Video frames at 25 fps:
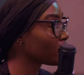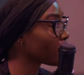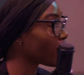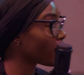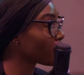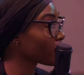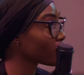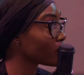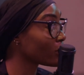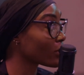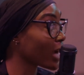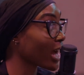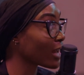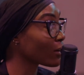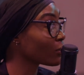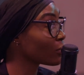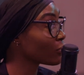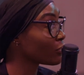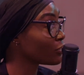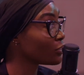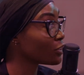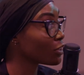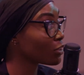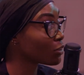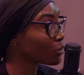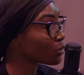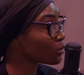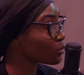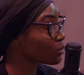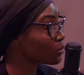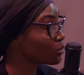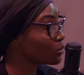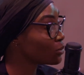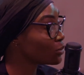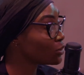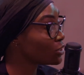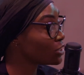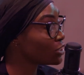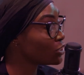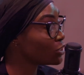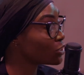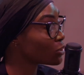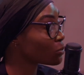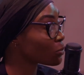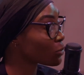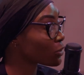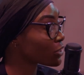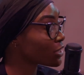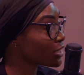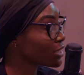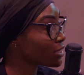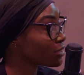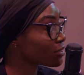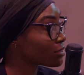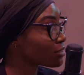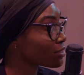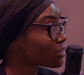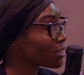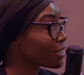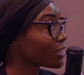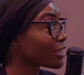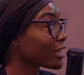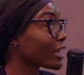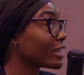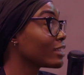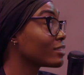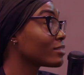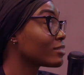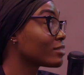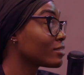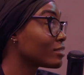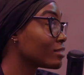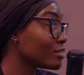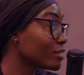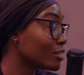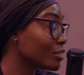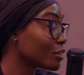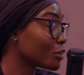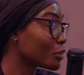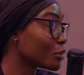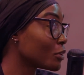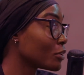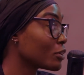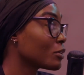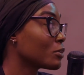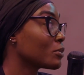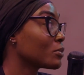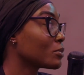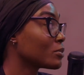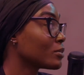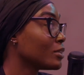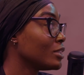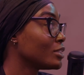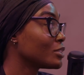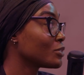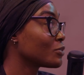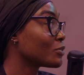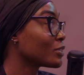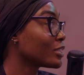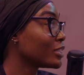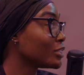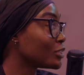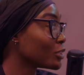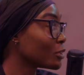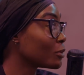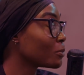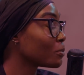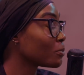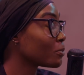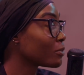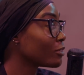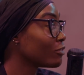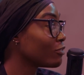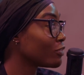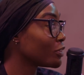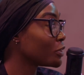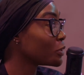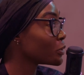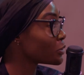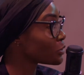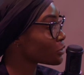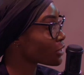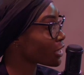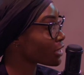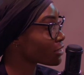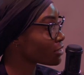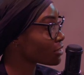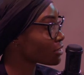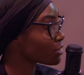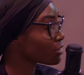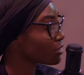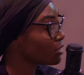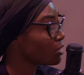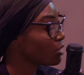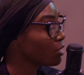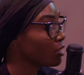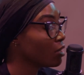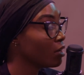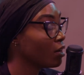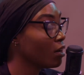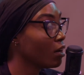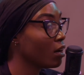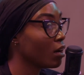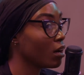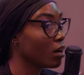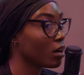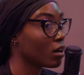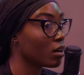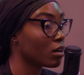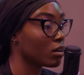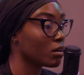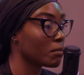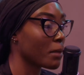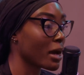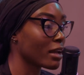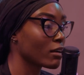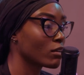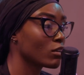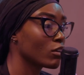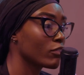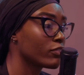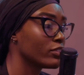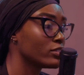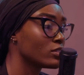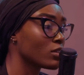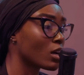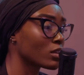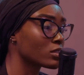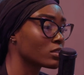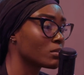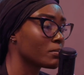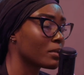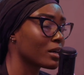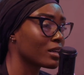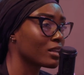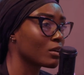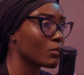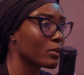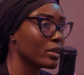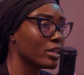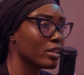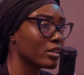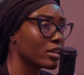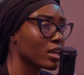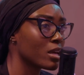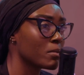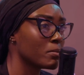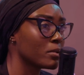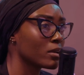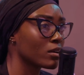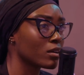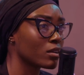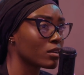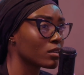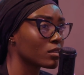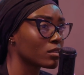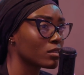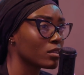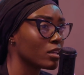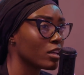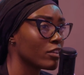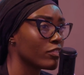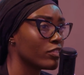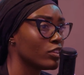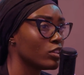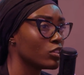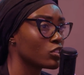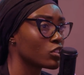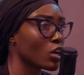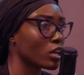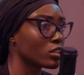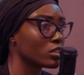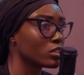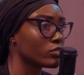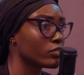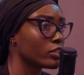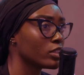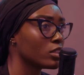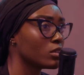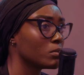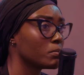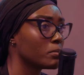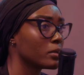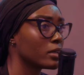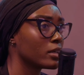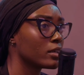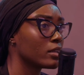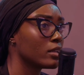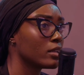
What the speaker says: popular director. I don't know if you know who TG Omori is. In case you don't, he's a really dope video director. I don't know if he talked about it when he came here, if he shot this video, but